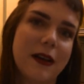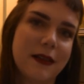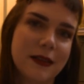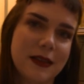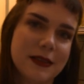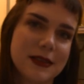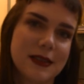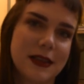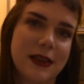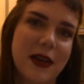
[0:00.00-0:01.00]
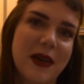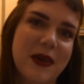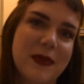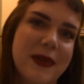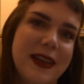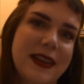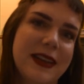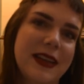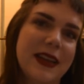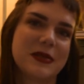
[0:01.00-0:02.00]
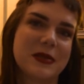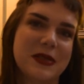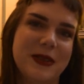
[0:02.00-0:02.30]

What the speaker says: honest and open sort